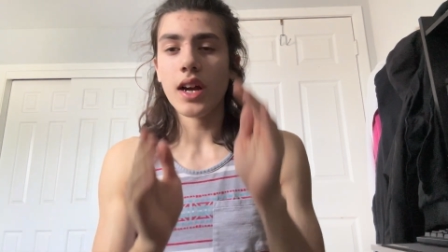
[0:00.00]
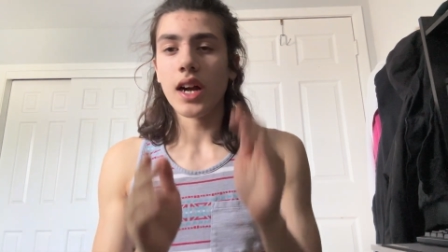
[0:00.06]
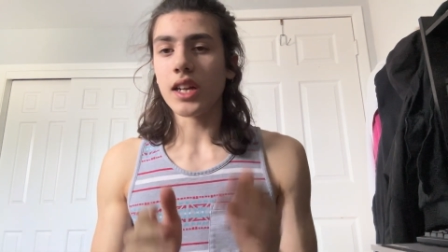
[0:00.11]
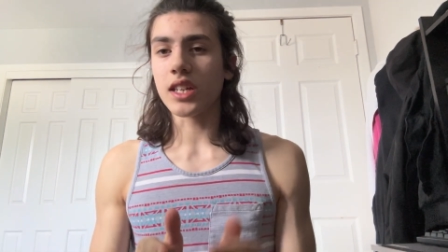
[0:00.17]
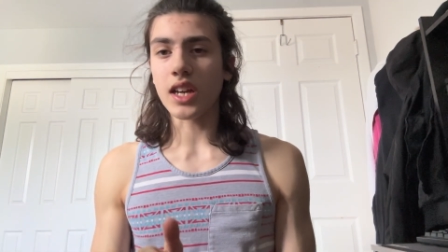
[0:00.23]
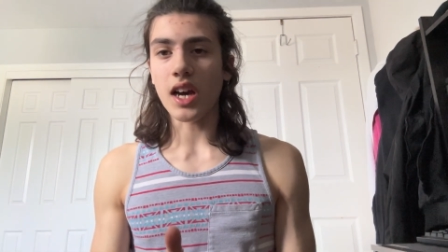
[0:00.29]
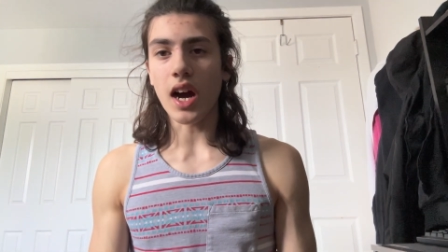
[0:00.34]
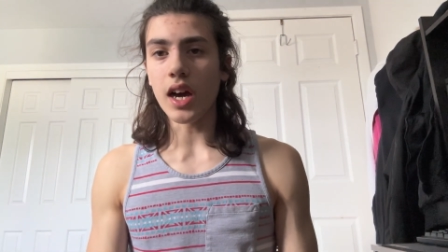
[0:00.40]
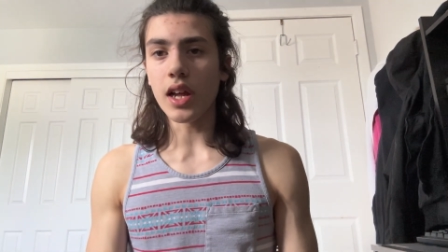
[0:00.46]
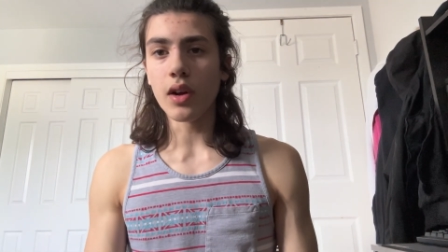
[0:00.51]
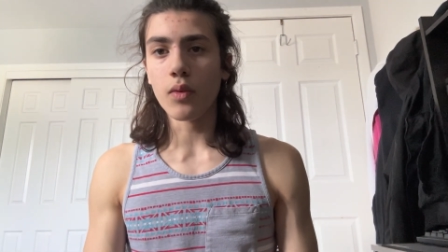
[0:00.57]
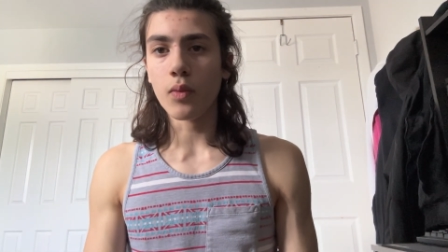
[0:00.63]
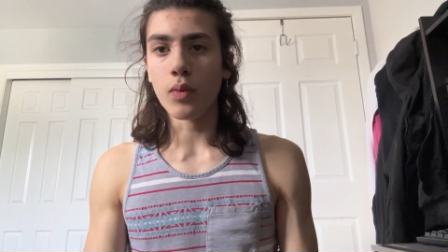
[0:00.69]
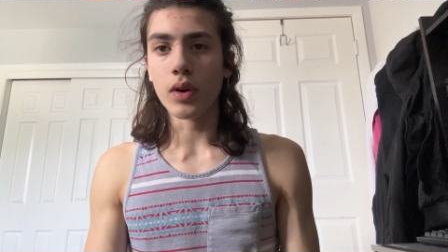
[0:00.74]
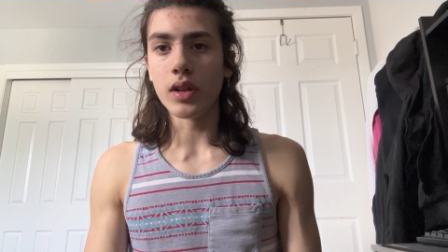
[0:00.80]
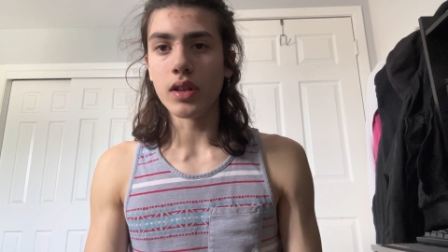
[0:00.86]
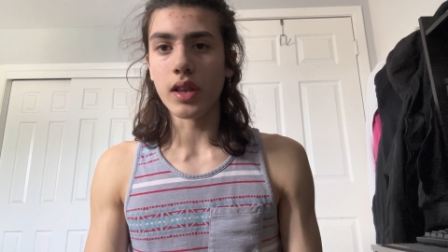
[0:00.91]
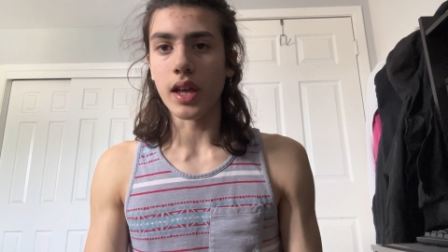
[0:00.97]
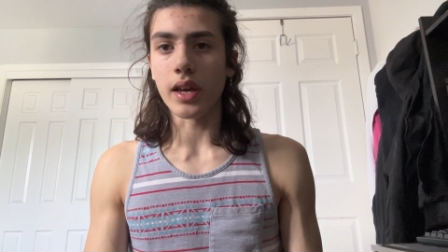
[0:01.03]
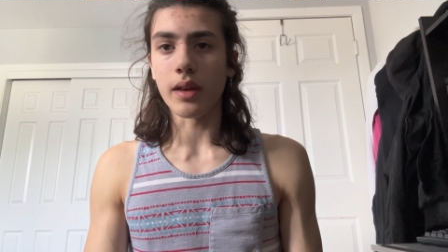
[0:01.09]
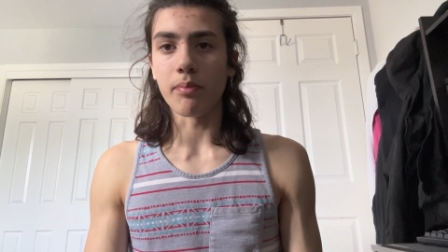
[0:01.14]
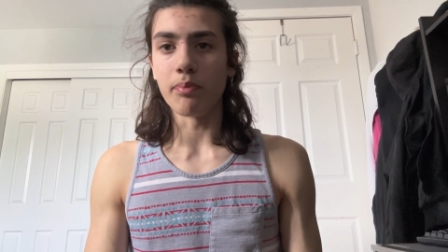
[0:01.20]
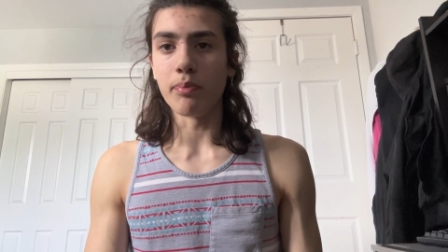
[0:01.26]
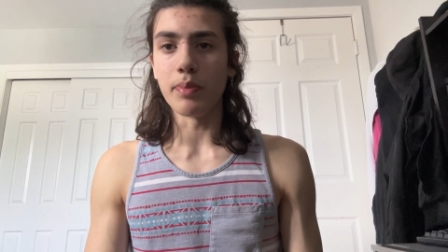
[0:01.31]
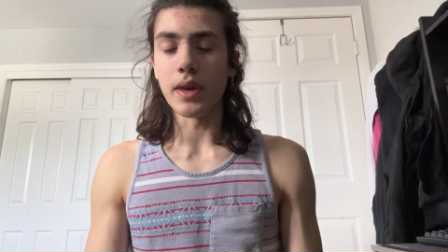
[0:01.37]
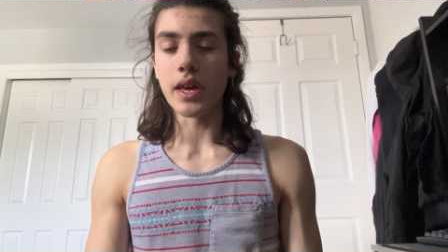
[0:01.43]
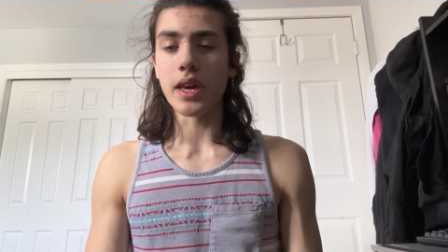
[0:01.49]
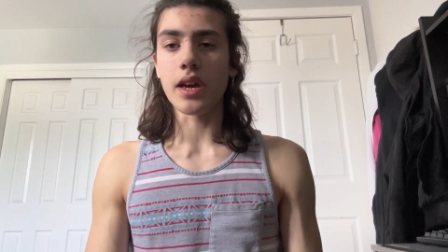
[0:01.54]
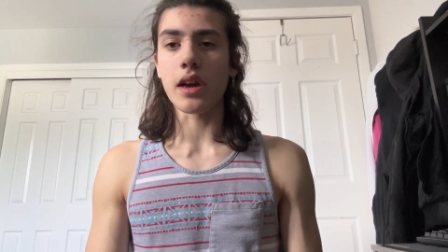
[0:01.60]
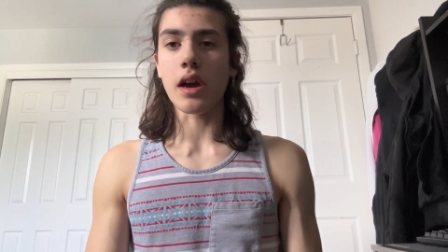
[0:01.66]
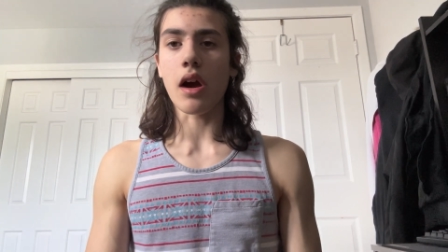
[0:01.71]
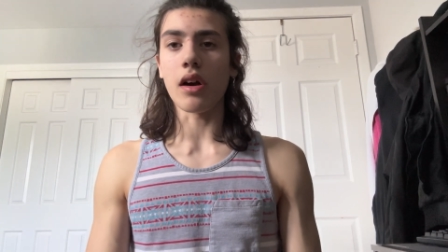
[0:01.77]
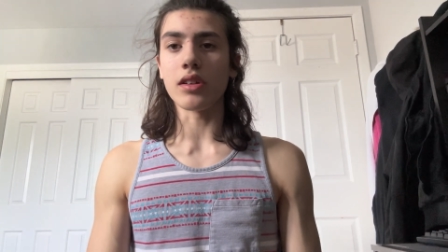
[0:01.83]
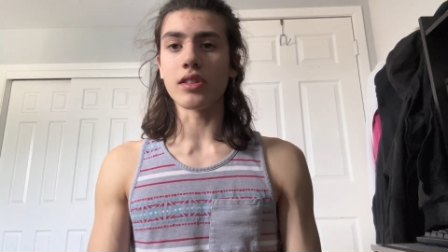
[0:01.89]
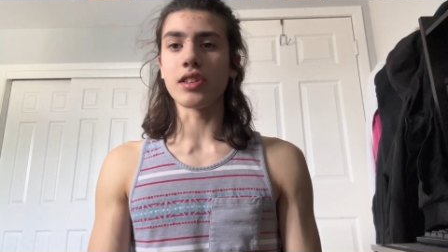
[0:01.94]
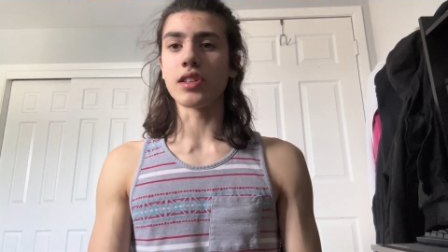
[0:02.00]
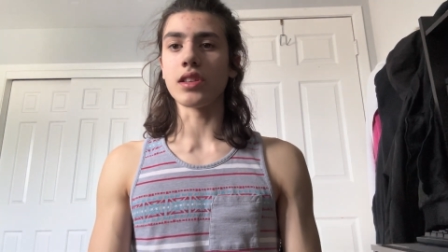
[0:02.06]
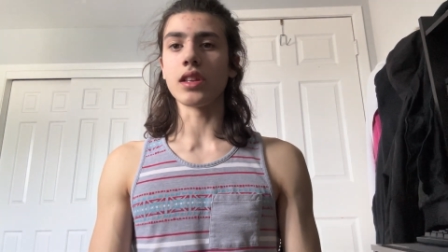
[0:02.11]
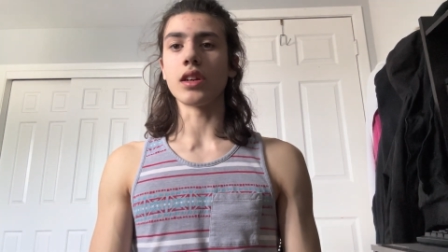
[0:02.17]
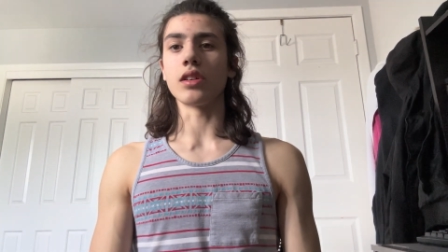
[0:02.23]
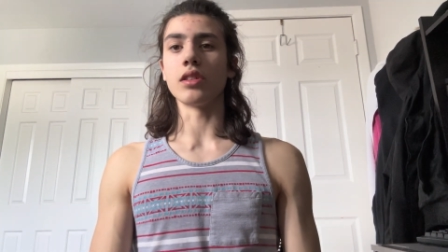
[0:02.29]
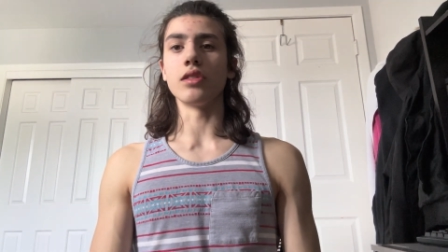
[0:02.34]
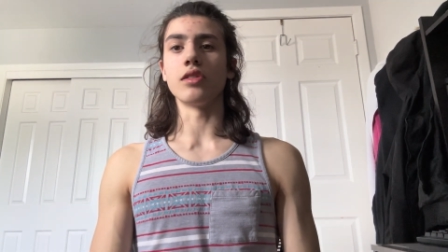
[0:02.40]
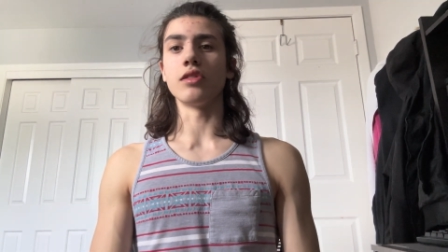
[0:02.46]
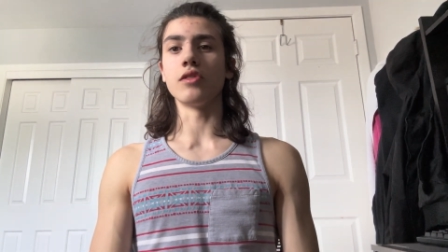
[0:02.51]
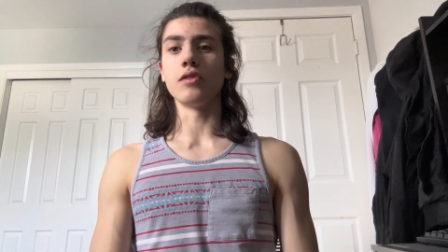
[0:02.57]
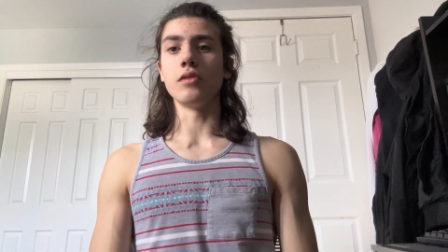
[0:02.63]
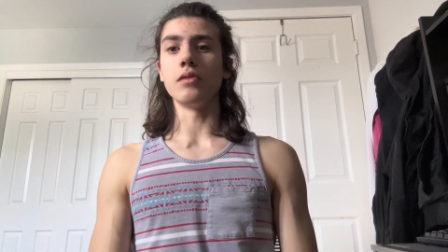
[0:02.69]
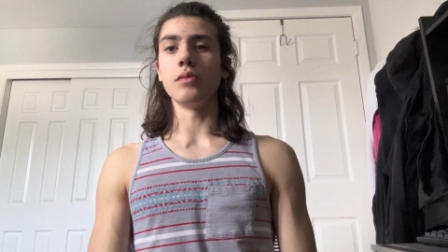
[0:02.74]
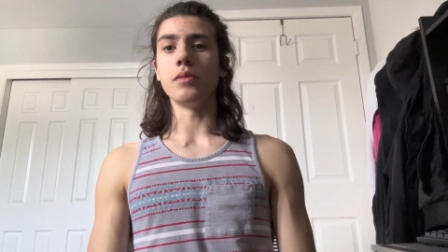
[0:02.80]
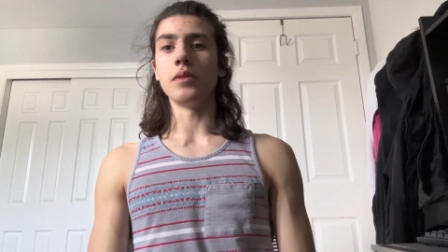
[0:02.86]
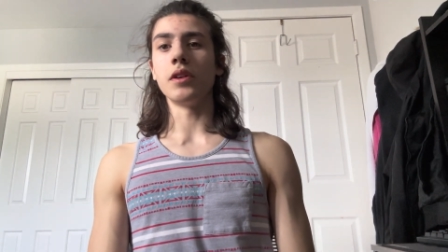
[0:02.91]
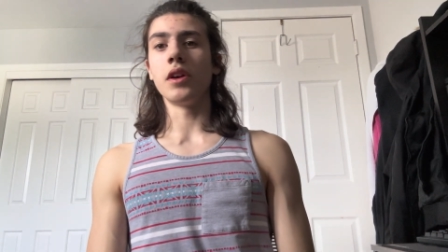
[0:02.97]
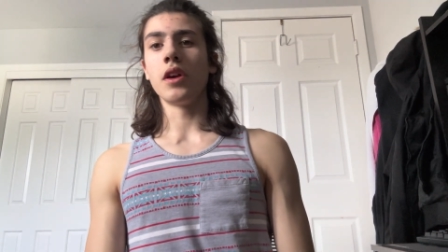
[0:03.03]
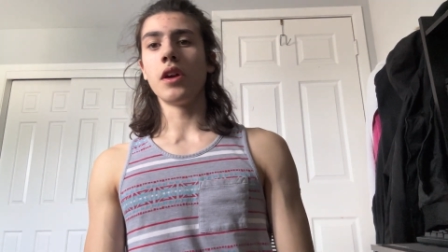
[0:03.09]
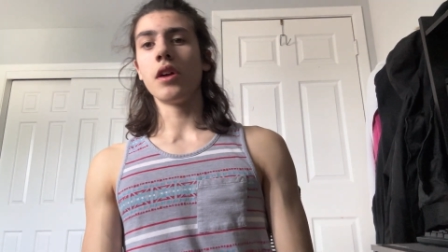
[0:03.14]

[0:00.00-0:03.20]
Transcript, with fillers: that's kind of what like being constantly consumed